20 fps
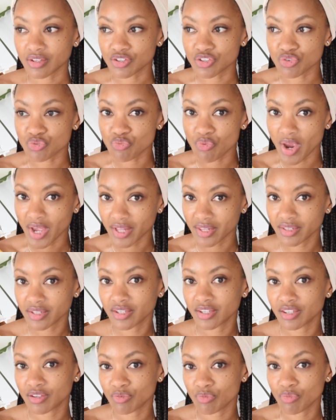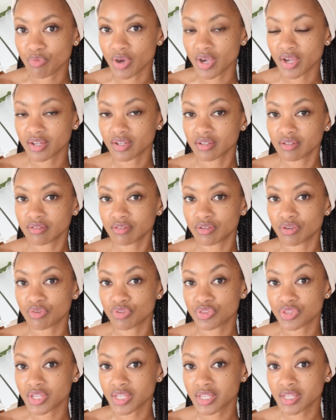directly what you
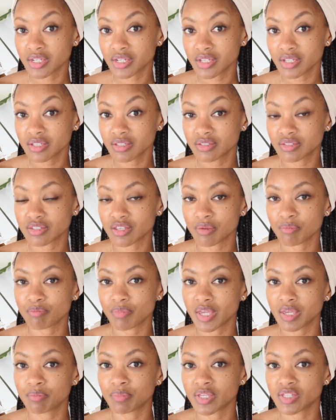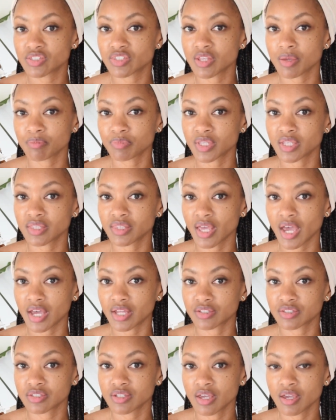think it is. It may be something
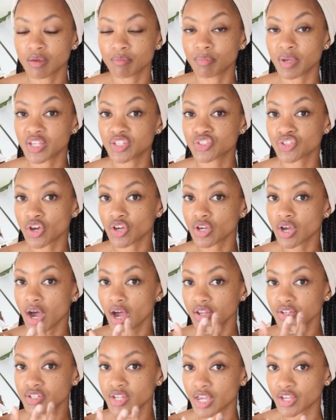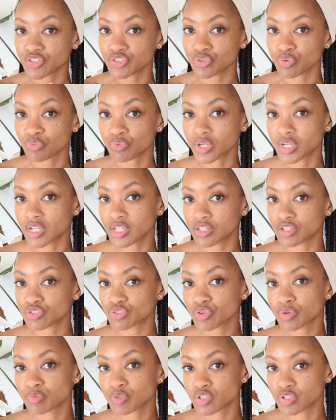that's based on context of reading the
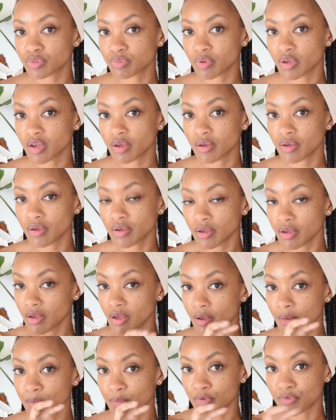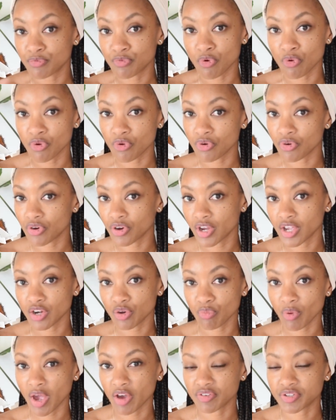scriptures before and
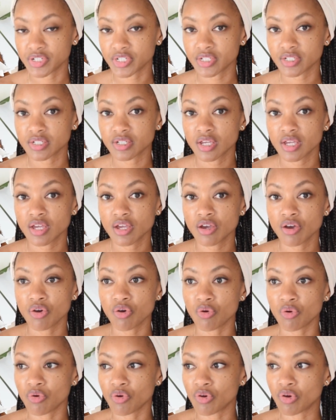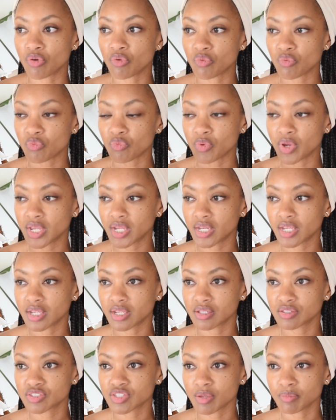around it or
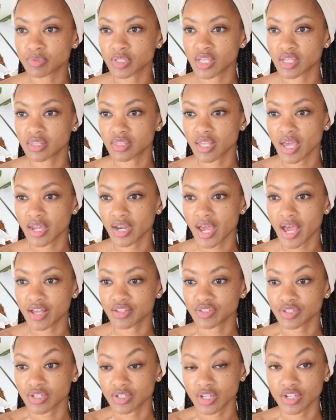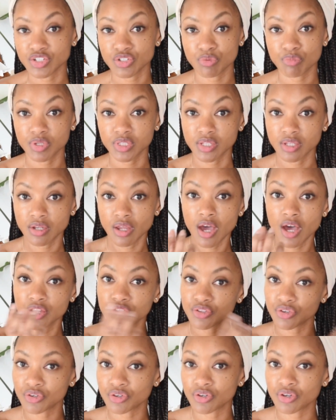reading something that has connection with
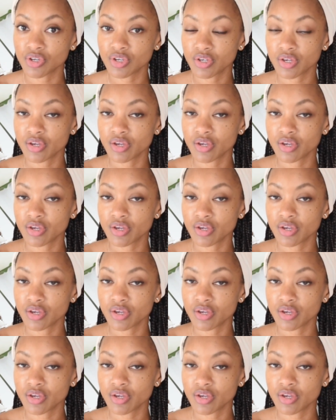other